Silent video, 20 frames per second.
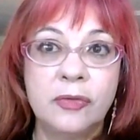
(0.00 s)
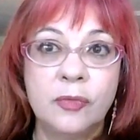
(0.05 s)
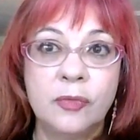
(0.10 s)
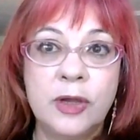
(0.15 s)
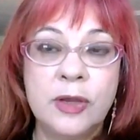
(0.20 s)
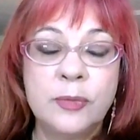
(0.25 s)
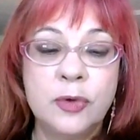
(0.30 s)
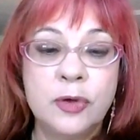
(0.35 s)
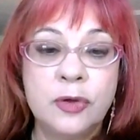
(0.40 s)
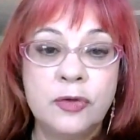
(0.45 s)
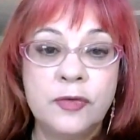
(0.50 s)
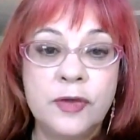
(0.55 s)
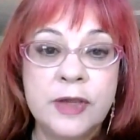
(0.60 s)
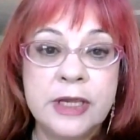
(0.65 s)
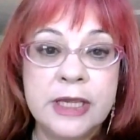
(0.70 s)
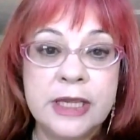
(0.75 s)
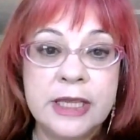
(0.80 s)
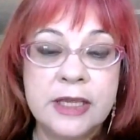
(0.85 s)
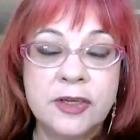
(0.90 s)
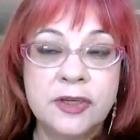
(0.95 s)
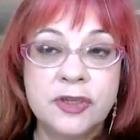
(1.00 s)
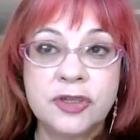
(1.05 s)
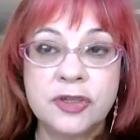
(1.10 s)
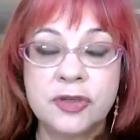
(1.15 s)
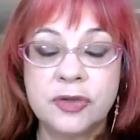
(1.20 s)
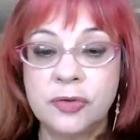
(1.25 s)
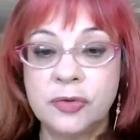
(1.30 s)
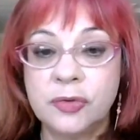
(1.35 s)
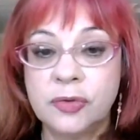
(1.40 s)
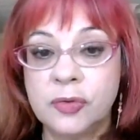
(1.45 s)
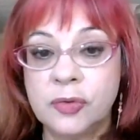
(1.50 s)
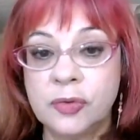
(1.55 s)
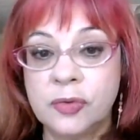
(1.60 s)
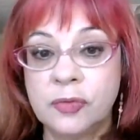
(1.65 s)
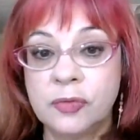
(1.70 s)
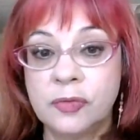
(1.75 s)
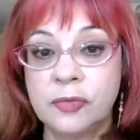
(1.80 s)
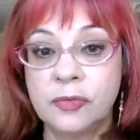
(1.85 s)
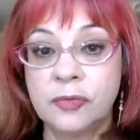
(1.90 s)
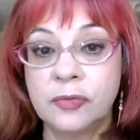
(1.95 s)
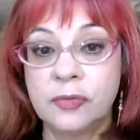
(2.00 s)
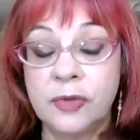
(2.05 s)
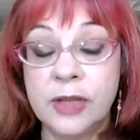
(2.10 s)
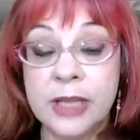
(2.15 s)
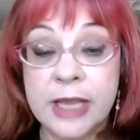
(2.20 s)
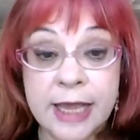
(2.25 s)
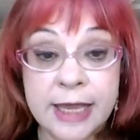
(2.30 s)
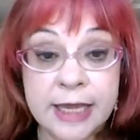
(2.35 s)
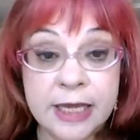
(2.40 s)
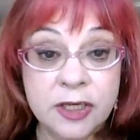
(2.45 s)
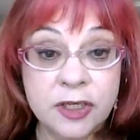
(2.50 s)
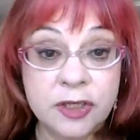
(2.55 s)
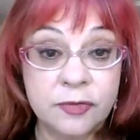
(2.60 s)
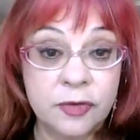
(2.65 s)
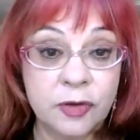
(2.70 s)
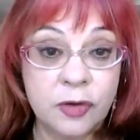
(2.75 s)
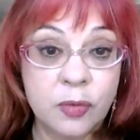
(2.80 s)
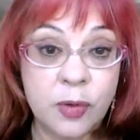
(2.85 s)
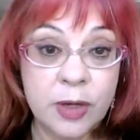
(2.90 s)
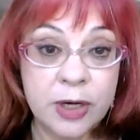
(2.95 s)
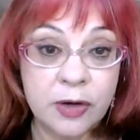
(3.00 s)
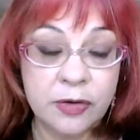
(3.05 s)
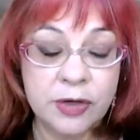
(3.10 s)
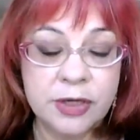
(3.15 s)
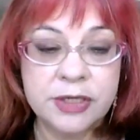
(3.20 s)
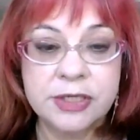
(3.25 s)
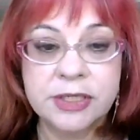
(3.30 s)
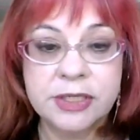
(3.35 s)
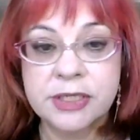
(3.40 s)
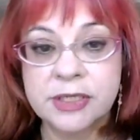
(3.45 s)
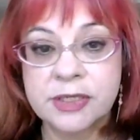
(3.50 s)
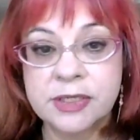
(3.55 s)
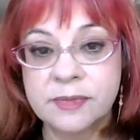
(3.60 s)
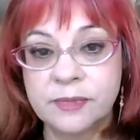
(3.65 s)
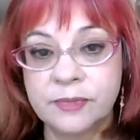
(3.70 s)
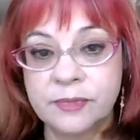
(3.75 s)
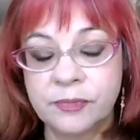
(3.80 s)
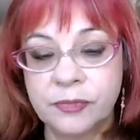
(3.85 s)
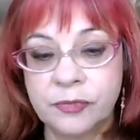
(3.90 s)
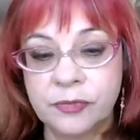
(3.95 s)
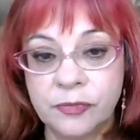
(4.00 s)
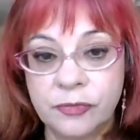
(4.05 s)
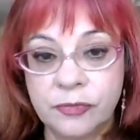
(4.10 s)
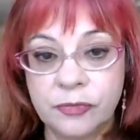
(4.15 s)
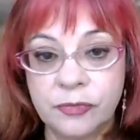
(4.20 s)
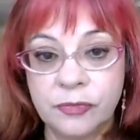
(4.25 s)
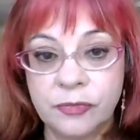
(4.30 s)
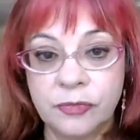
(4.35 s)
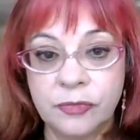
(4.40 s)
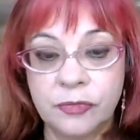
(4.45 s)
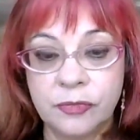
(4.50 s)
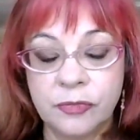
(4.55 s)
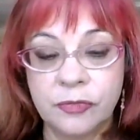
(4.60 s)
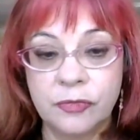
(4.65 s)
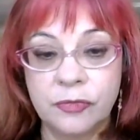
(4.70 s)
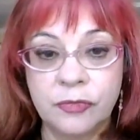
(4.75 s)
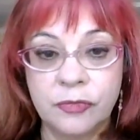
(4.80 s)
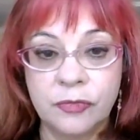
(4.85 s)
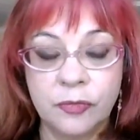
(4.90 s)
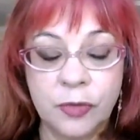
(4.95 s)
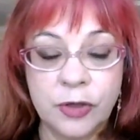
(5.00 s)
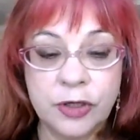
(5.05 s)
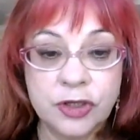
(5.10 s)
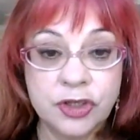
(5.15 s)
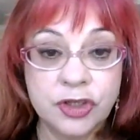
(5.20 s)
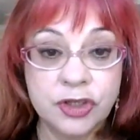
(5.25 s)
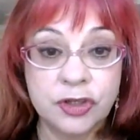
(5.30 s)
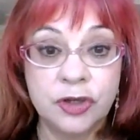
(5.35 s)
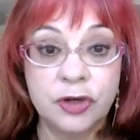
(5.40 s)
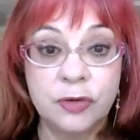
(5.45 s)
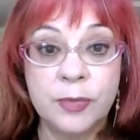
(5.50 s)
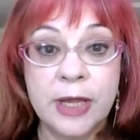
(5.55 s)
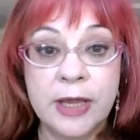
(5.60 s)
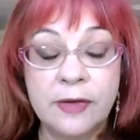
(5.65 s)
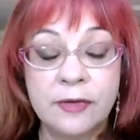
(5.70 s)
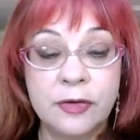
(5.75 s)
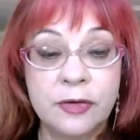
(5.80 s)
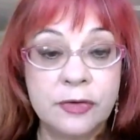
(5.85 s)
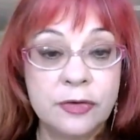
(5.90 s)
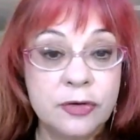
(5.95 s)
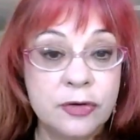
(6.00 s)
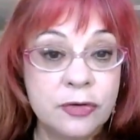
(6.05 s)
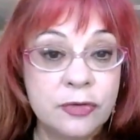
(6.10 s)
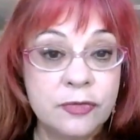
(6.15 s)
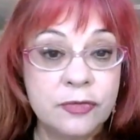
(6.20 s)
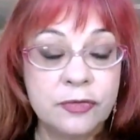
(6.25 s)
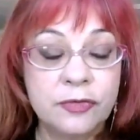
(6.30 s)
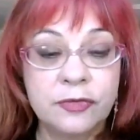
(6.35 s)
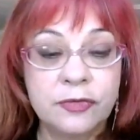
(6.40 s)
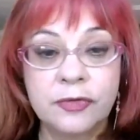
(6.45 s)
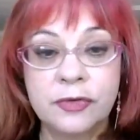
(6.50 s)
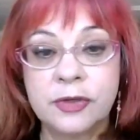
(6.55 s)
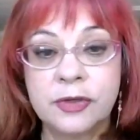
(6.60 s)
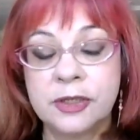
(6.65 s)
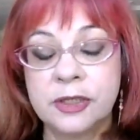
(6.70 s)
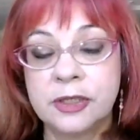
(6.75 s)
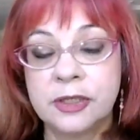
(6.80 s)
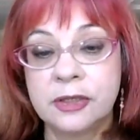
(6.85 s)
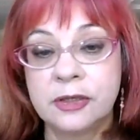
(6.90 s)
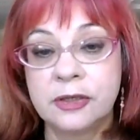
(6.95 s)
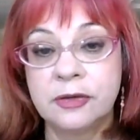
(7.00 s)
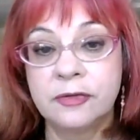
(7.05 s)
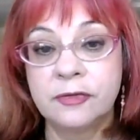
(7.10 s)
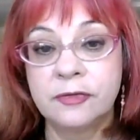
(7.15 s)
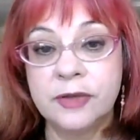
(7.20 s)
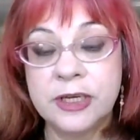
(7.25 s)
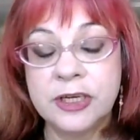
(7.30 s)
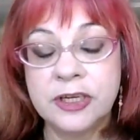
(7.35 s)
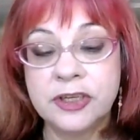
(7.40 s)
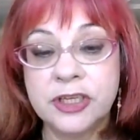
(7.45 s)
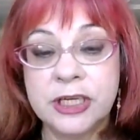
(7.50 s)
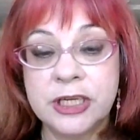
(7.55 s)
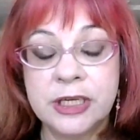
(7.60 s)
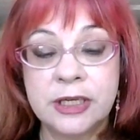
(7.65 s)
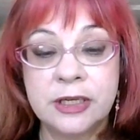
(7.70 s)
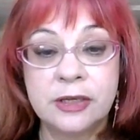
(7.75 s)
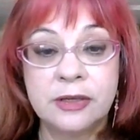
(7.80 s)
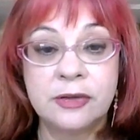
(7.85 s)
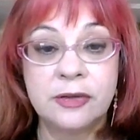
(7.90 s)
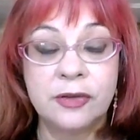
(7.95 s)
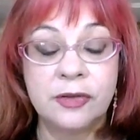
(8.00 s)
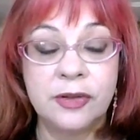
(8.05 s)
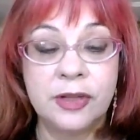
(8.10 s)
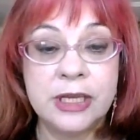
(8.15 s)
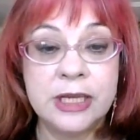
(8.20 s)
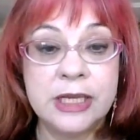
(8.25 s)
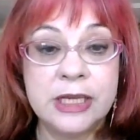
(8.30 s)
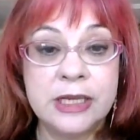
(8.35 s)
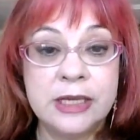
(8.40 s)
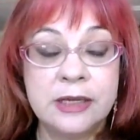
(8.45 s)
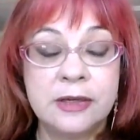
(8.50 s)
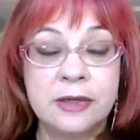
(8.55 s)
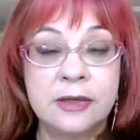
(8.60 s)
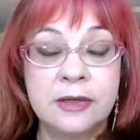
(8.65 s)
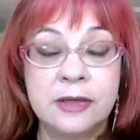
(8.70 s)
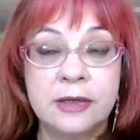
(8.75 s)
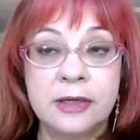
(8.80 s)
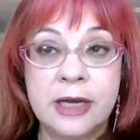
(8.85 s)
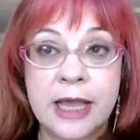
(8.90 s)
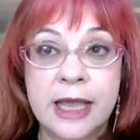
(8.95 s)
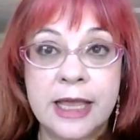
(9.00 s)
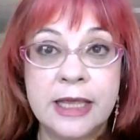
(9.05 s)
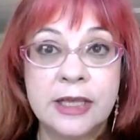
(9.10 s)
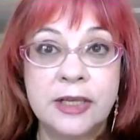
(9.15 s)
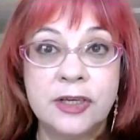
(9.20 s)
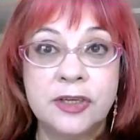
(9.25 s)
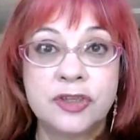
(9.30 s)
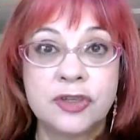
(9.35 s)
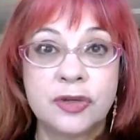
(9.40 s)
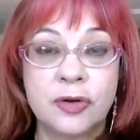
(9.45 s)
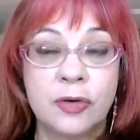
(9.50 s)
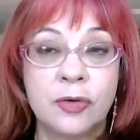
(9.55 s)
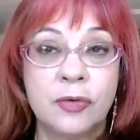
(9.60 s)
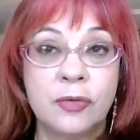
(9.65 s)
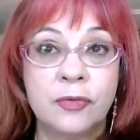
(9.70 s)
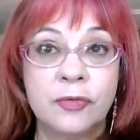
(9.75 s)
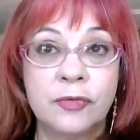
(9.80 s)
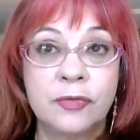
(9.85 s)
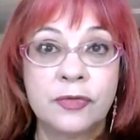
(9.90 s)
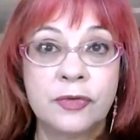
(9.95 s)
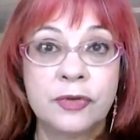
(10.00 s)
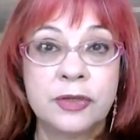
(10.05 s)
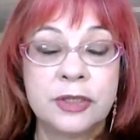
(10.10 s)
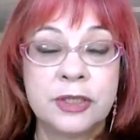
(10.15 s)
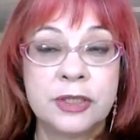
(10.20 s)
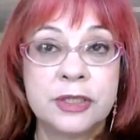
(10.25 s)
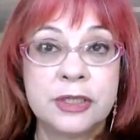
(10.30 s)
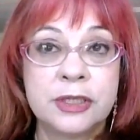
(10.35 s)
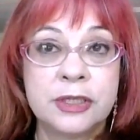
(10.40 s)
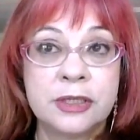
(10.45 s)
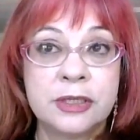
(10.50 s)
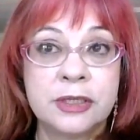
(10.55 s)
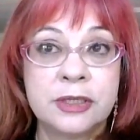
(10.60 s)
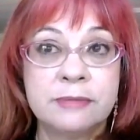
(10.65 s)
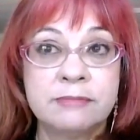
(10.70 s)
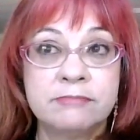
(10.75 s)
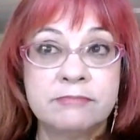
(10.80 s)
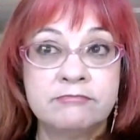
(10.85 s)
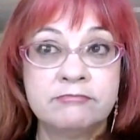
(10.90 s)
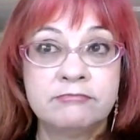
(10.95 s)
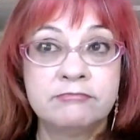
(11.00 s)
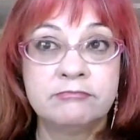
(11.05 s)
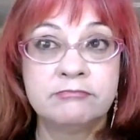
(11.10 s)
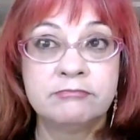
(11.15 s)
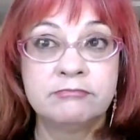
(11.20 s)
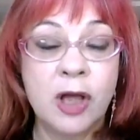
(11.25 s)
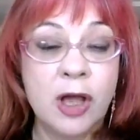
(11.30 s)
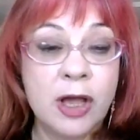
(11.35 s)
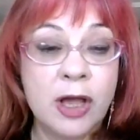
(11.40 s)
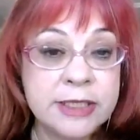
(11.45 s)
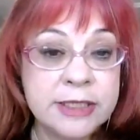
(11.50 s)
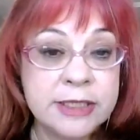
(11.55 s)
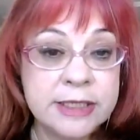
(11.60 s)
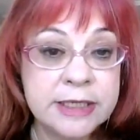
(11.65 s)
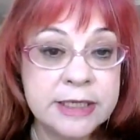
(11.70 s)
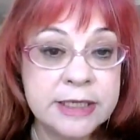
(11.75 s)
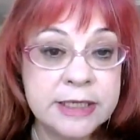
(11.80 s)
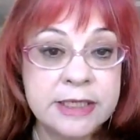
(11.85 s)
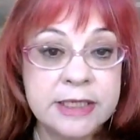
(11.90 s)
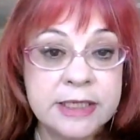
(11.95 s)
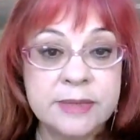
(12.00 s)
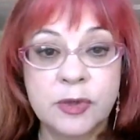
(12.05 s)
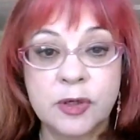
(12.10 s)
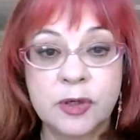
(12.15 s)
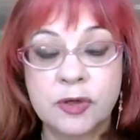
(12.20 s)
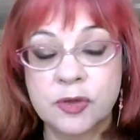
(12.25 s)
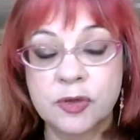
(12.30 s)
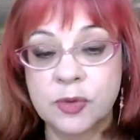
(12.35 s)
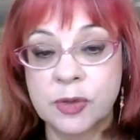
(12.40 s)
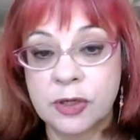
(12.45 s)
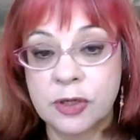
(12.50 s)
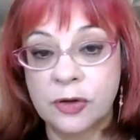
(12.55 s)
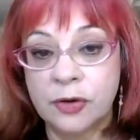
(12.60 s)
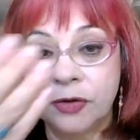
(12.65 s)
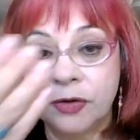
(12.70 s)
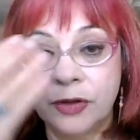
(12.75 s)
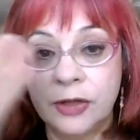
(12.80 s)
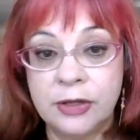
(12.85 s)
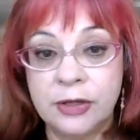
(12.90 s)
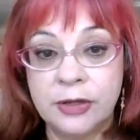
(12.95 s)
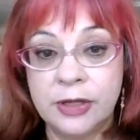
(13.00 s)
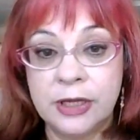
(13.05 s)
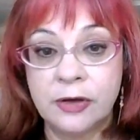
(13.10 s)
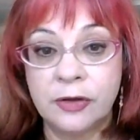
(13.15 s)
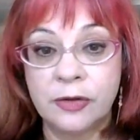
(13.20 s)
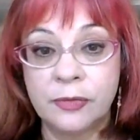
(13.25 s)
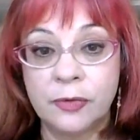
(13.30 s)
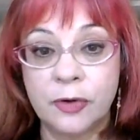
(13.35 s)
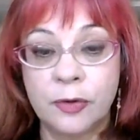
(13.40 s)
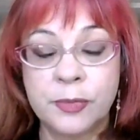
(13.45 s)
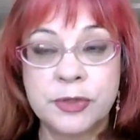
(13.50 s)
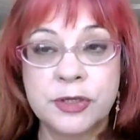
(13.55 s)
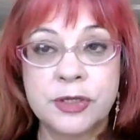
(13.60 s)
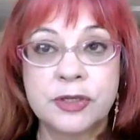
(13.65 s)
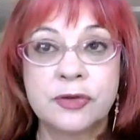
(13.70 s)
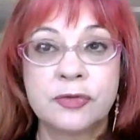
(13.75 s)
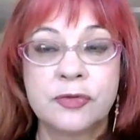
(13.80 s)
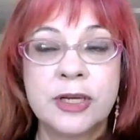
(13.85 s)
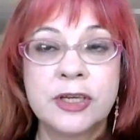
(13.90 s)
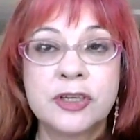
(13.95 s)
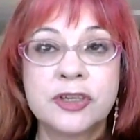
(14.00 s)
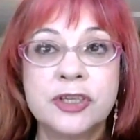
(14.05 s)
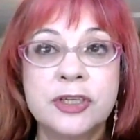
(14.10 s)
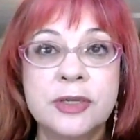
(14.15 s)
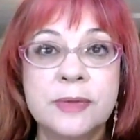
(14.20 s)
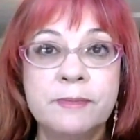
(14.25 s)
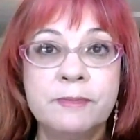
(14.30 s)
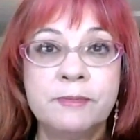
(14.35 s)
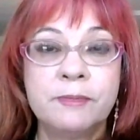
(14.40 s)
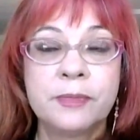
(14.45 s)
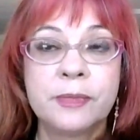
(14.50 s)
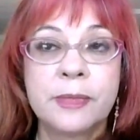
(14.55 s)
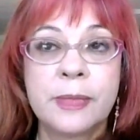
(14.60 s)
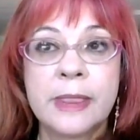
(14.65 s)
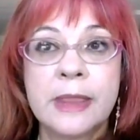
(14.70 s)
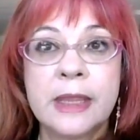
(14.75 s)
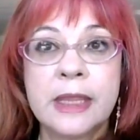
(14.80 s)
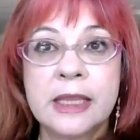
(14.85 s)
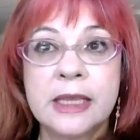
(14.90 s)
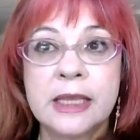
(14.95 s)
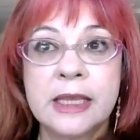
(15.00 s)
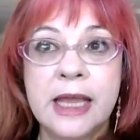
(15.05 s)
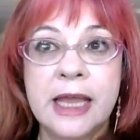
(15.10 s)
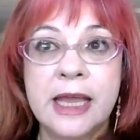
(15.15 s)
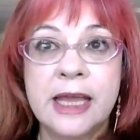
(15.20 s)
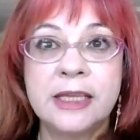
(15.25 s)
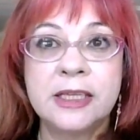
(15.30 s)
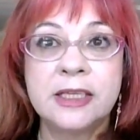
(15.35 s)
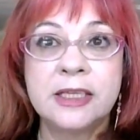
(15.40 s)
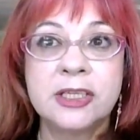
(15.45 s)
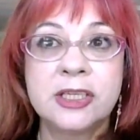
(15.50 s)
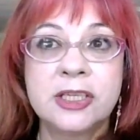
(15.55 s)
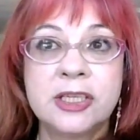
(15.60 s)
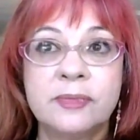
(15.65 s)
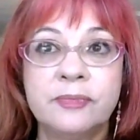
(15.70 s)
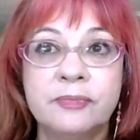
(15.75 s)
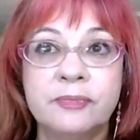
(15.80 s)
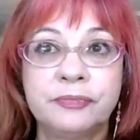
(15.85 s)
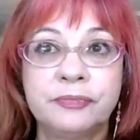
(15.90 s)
we're moving into the age of Aquarius, which you may have heard of, finishing the age of Pisces, because we're going the opposite direction. And